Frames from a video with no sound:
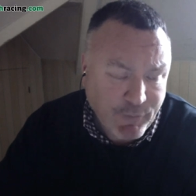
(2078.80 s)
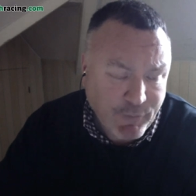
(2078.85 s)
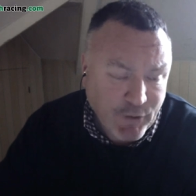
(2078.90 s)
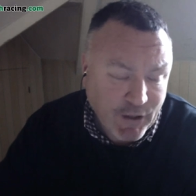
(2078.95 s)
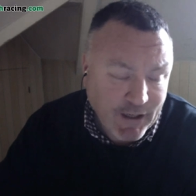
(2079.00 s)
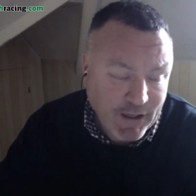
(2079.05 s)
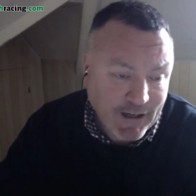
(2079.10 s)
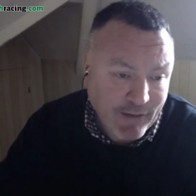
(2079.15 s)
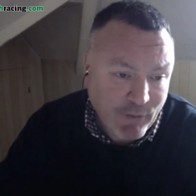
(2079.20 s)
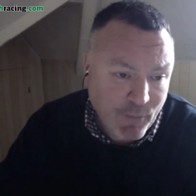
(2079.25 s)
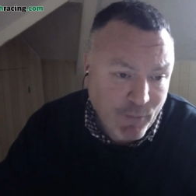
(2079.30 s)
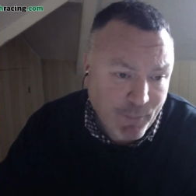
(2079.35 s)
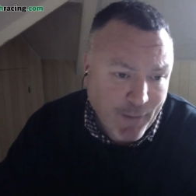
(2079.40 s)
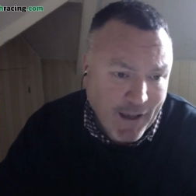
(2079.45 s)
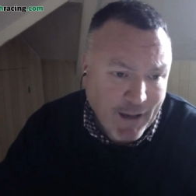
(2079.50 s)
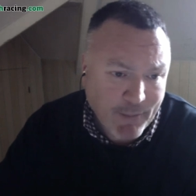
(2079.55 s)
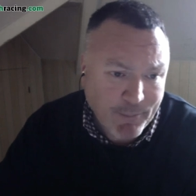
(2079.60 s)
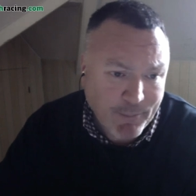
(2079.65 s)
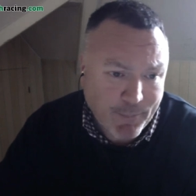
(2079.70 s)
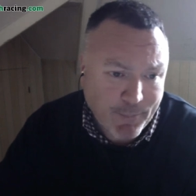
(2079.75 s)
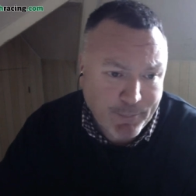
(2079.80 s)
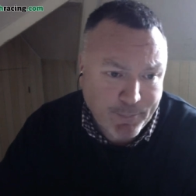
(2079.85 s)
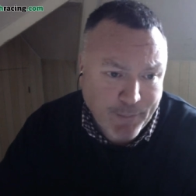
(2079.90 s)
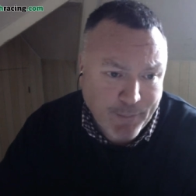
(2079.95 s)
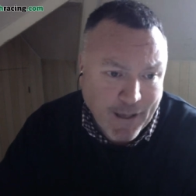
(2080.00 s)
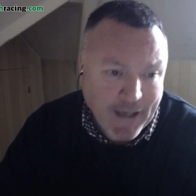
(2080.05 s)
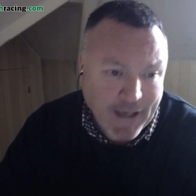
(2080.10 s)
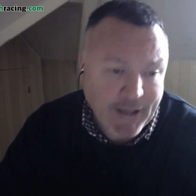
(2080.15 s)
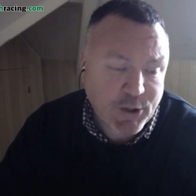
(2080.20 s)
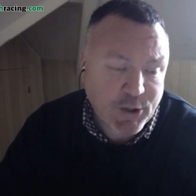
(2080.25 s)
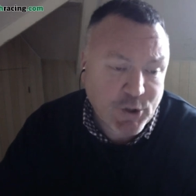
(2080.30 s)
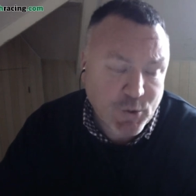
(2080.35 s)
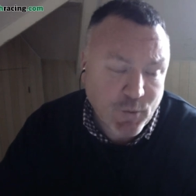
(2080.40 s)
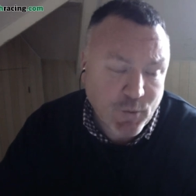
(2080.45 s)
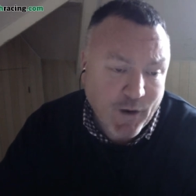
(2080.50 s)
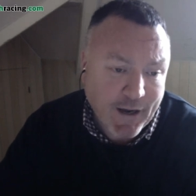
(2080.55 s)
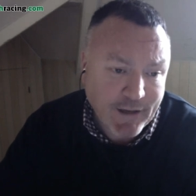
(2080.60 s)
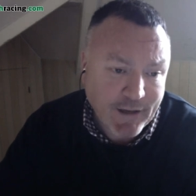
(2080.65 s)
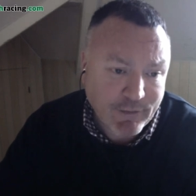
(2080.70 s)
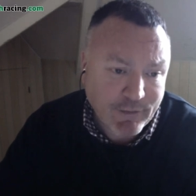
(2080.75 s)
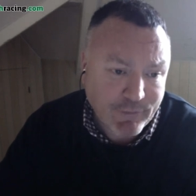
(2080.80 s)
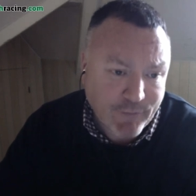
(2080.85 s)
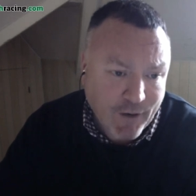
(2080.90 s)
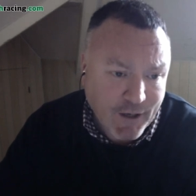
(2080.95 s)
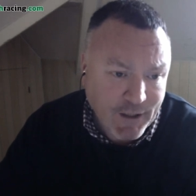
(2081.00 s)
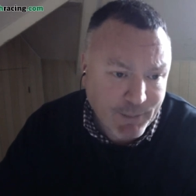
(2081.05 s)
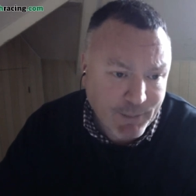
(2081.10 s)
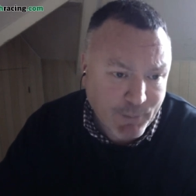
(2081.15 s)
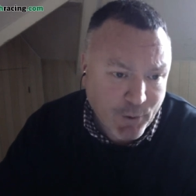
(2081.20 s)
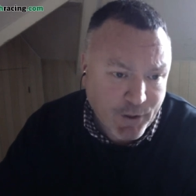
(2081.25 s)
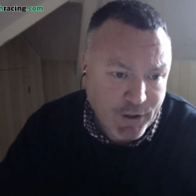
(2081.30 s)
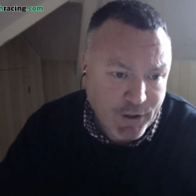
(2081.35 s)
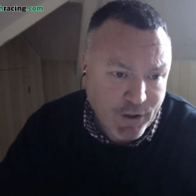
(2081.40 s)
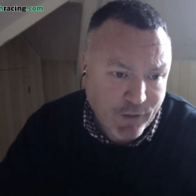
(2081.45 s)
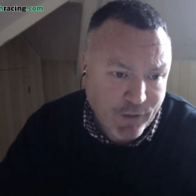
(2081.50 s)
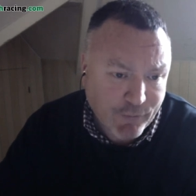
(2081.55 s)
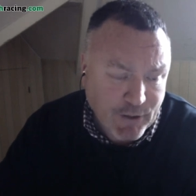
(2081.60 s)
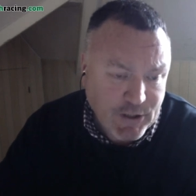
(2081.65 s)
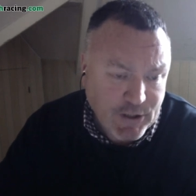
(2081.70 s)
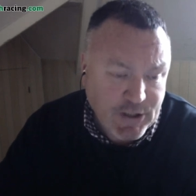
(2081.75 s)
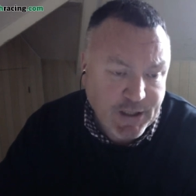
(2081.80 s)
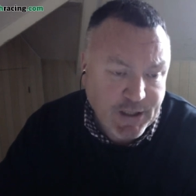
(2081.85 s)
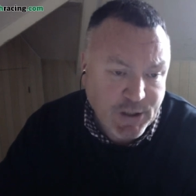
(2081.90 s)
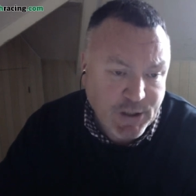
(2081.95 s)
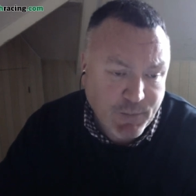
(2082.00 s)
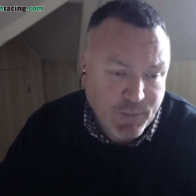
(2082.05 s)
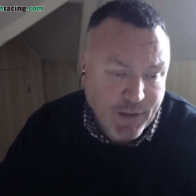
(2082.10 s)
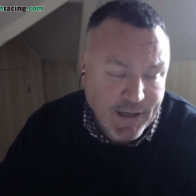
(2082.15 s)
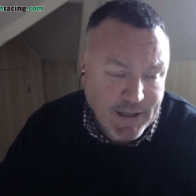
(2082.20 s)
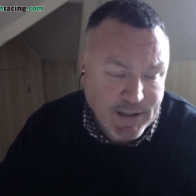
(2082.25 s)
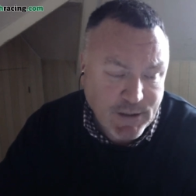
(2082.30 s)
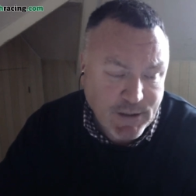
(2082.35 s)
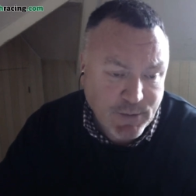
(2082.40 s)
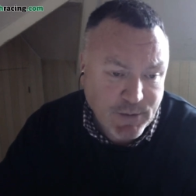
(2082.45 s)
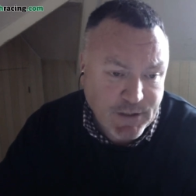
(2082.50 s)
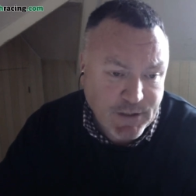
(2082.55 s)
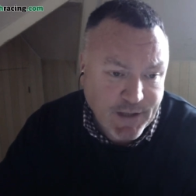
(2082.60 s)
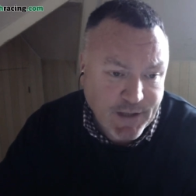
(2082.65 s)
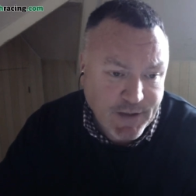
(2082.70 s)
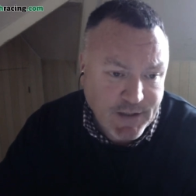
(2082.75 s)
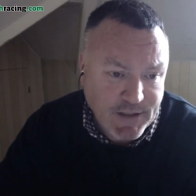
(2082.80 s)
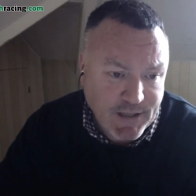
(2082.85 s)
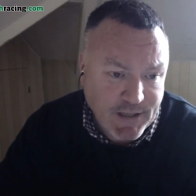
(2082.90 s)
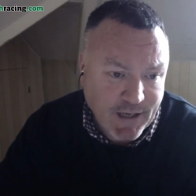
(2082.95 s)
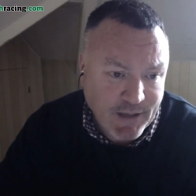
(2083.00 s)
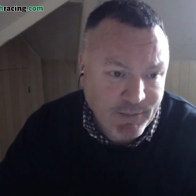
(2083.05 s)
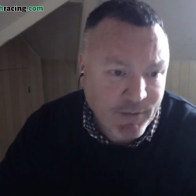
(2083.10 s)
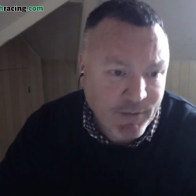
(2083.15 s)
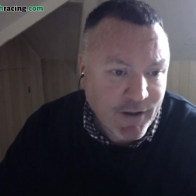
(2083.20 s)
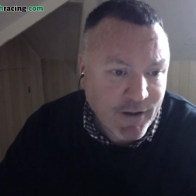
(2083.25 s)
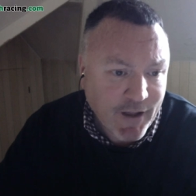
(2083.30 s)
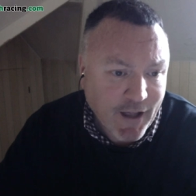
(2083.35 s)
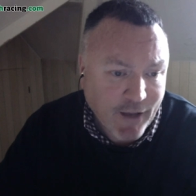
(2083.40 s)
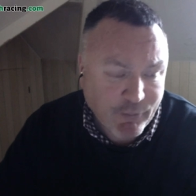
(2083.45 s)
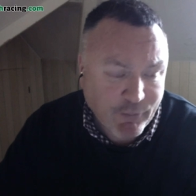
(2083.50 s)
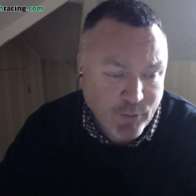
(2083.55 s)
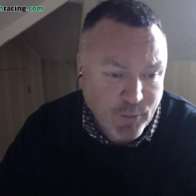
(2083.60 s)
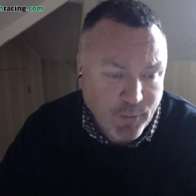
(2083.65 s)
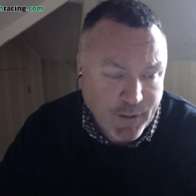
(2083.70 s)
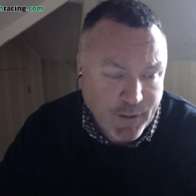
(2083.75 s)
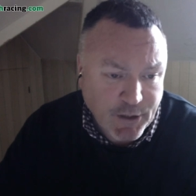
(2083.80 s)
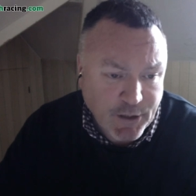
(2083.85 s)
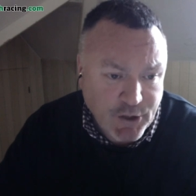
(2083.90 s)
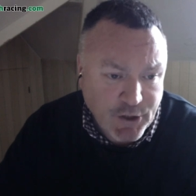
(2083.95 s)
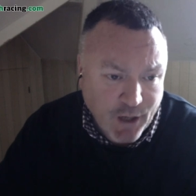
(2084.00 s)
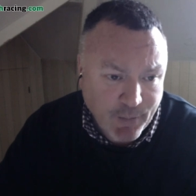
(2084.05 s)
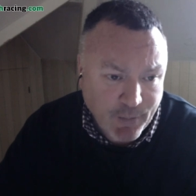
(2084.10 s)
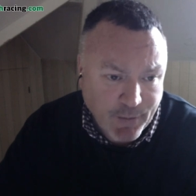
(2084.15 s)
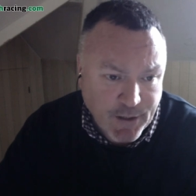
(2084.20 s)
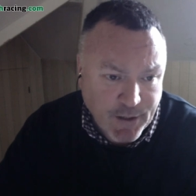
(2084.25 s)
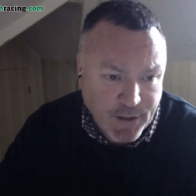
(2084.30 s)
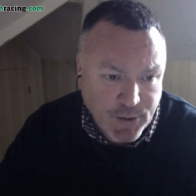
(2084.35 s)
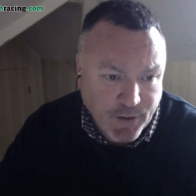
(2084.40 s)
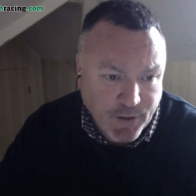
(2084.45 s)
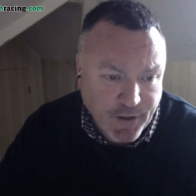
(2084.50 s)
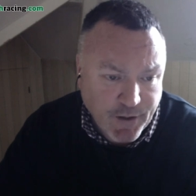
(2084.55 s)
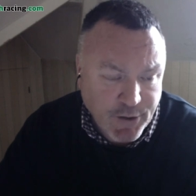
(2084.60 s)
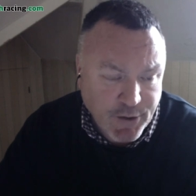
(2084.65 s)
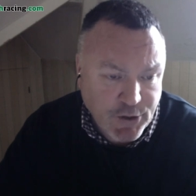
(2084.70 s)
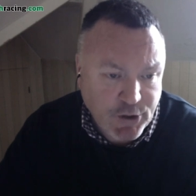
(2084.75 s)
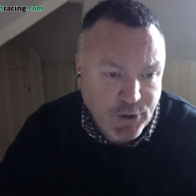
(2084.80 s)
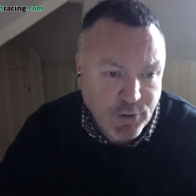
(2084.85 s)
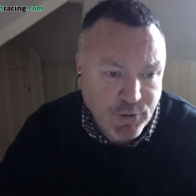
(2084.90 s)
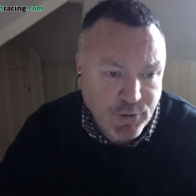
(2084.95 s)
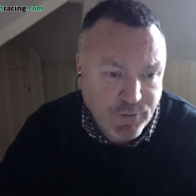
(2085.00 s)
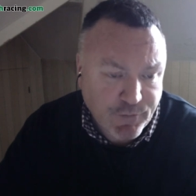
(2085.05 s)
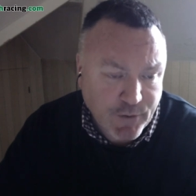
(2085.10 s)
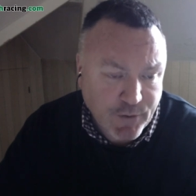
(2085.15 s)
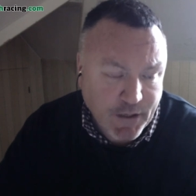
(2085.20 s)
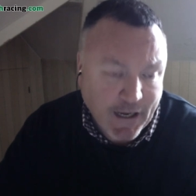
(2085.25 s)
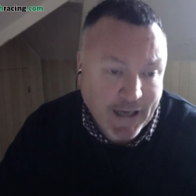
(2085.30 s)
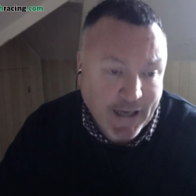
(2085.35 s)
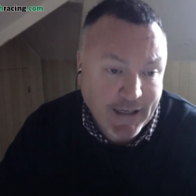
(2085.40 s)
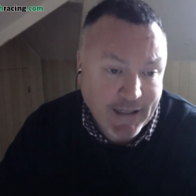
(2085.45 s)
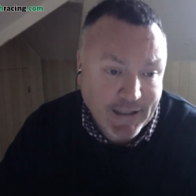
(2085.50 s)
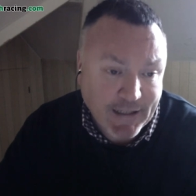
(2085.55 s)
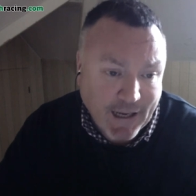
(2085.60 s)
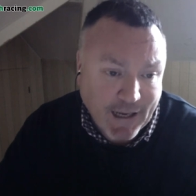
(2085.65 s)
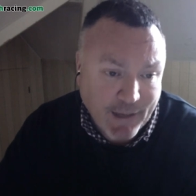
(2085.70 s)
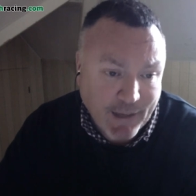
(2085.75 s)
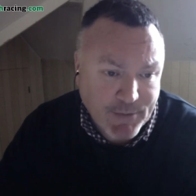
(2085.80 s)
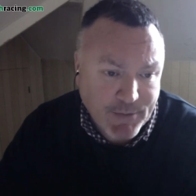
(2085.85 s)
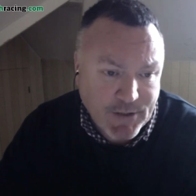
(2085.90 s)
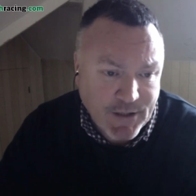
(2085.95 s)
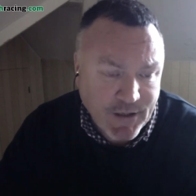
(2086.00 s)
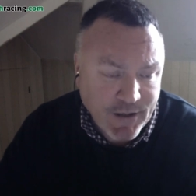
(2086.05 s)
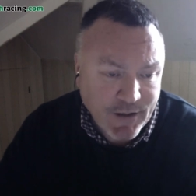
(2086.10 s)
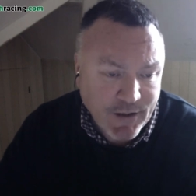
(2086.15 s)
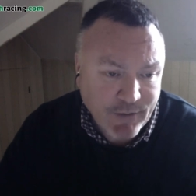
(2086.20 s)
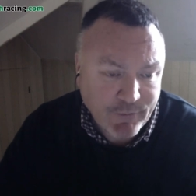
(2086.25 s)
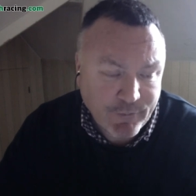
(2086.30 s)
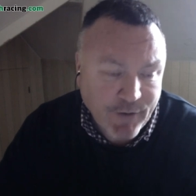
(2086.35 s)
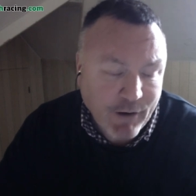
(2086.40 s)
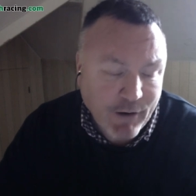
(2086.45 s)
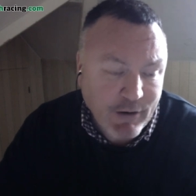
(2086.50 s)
if you're going to have a bet each way and find a bookie offering six places. We say the same every week, Joe, but it is one of those huge field handicaps.